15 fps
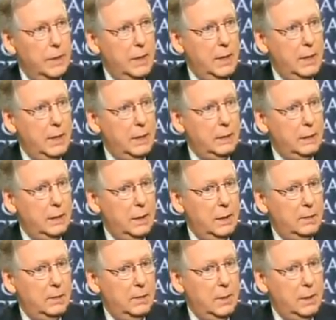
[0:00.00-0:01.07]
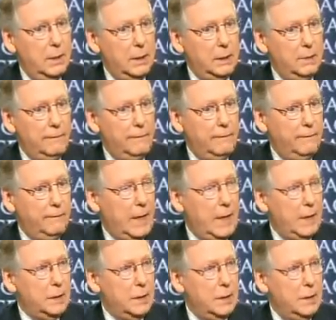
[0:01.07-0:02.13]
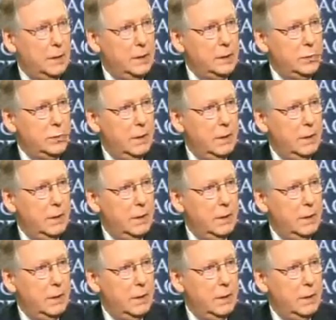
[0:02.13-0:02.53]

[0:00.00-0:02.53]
and um, let the facts lead us